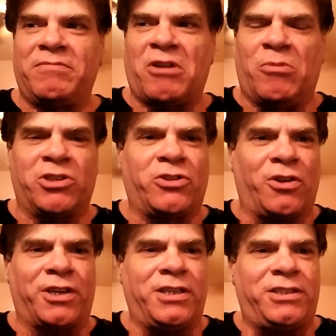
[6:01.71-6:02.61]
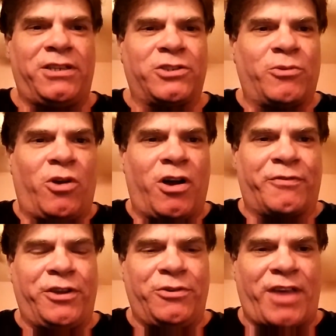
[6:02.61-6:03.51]
almost all the casinos will
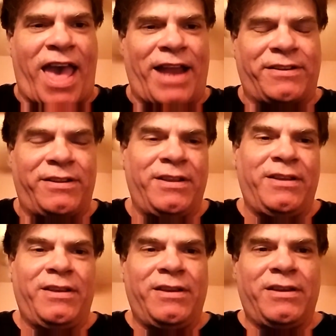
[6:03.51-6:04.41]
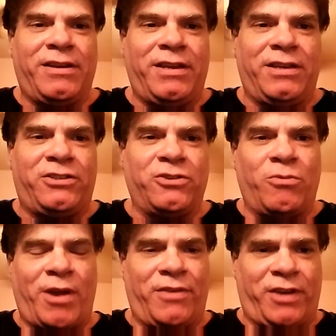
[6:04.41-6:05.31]
offer you that. It's your
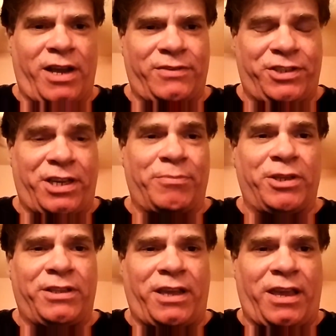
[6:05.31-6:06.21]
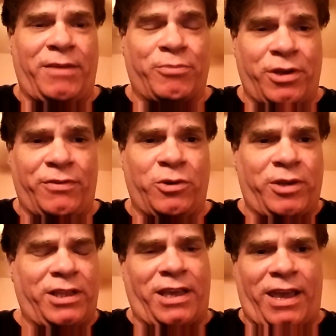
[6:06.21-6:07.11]
way of kind of sampling the game,
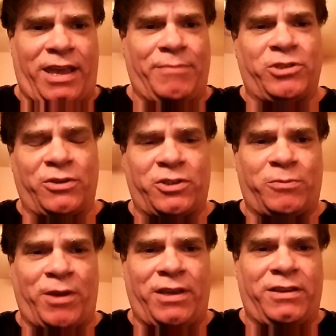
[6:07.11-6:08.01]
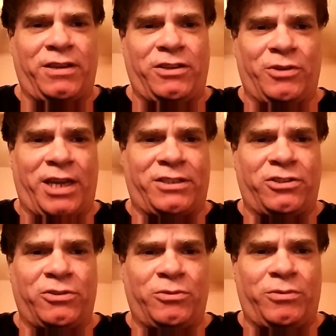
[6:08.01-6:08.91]
previewing the game, so to speak. You get
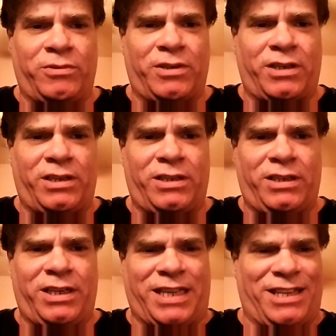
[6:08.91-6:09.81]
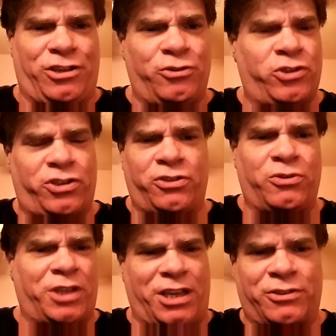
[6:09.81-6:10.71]
to get used
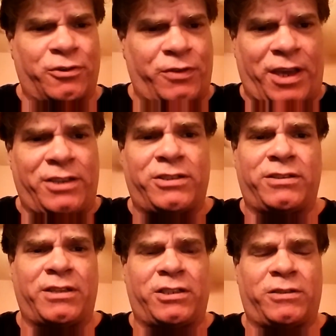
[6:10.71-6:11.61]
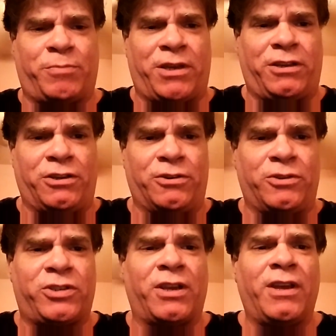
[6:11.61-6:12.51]
to the interface that's being
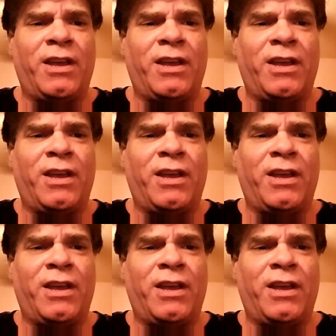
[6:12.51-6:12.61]
used.